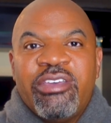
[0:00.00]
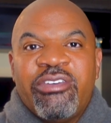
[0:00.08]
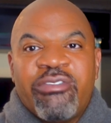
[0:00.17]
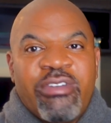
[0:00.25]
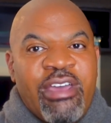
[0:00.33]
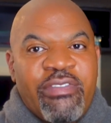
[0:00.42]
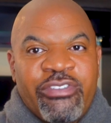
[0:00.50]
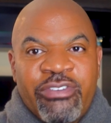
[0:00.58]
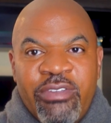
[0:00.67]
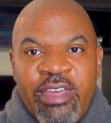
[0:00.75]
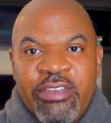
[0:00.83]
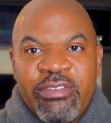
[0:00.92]
you're going to have to
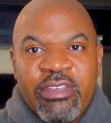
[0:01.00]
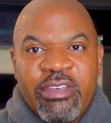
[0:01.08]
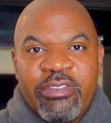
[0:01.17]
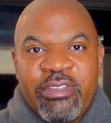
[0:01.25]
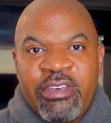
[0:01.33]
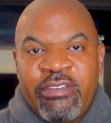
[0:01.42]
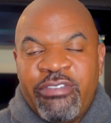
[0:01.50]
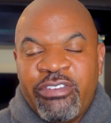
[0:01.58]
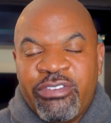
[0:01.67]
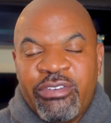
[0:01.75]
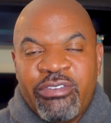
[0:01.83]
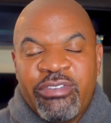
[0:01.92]
show that to the, the,
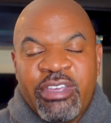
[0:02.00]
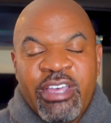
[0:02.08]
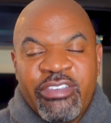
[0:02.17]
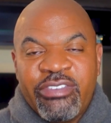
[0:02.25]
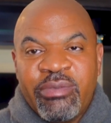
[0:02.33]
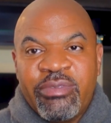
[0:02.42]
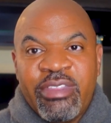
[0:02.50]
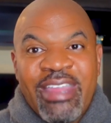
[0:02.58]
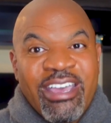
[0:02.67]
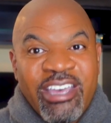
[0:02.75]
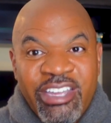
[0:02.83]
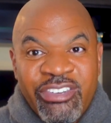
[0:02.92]
officials and customs in
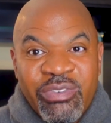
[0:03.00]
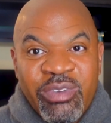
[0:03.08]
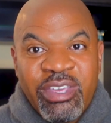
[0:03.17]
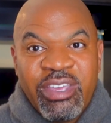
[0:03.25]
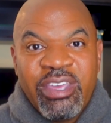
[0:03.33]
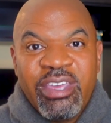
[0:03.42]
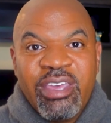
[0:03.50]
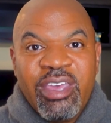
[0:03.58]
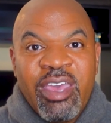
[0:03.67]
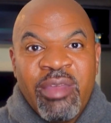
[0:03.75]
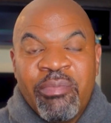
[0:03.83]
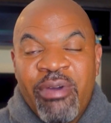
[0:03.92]
that country.
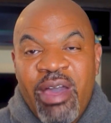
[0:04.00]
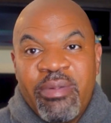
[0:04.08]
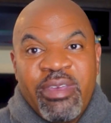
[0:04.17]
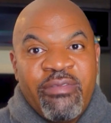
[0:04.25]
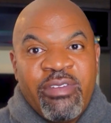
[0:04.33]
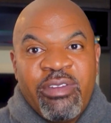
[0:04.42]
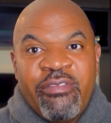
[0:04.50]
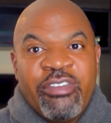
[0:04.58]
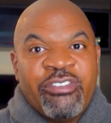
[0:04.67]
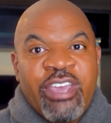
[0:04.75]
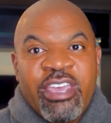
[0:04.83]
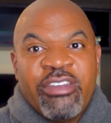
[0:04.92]
And probably even if you
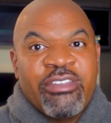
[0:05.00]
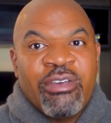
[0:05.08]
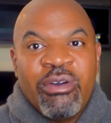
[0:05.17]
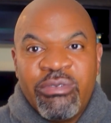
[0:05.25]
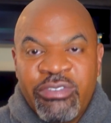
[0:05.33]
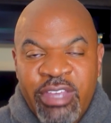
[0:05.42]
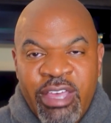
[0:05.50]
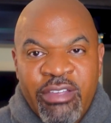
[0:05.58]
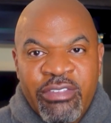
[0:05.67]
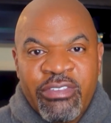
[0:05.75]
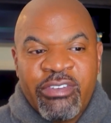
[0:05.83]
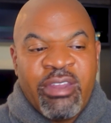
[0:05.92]
check into the
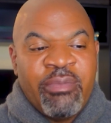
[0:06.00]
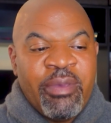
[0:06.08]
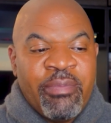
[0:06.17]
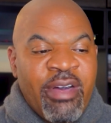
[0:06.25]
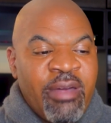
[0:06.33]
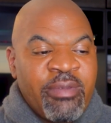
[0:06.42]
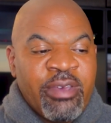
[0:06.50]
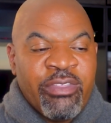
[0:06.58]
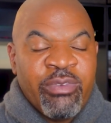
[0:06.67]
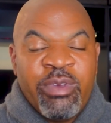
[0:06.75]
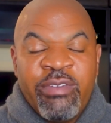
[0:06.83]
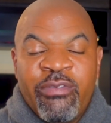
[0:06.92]
hotel, it's going to be probably a
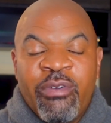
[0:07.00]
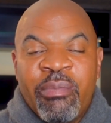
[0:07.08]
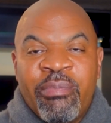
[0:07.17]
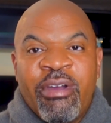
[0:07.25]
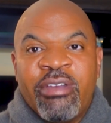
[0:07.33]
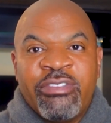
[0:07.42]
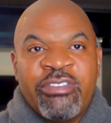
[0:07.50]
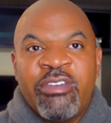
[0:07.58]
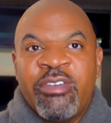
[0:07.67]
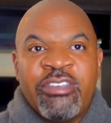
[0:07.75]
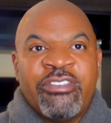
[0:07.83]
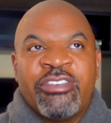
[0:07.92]
three, four part
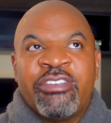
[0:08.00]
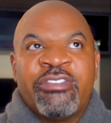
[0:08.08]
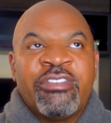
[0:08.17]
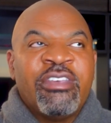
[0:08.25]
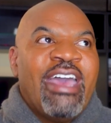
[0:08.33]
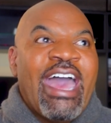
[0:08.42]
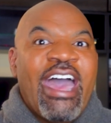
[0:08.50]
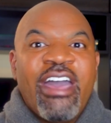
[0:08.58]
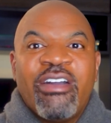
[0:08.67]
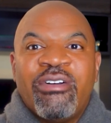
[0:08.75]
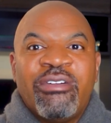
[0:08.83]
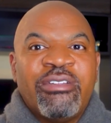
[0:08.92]
series. Just
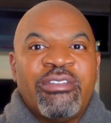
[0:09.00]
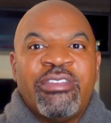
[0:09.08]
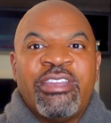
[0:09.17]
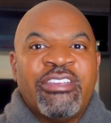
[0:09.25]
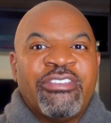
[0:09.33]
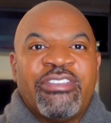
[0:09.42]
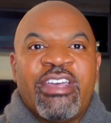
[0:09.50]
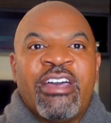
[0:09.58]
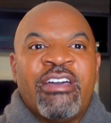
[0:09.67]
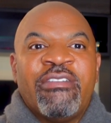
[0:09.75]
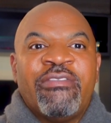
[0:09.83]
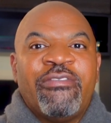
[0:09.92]
haggleness
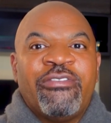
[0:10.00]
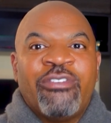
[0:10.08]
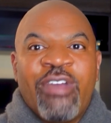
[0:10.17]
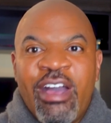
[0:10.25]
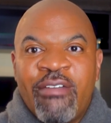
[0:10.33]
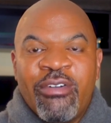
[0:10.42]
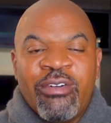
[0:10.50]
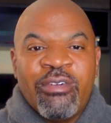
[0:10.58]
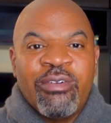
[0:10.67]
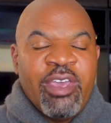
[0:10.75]
of travel